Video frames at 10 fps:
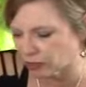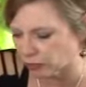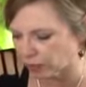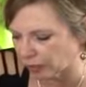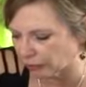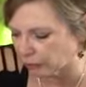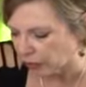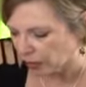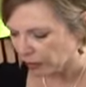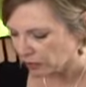other reading.
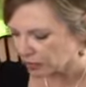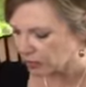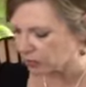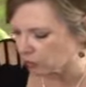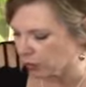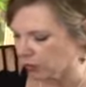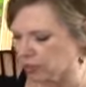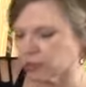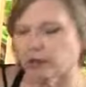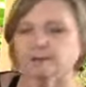This is the
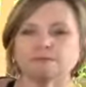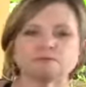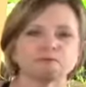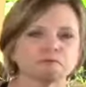release card.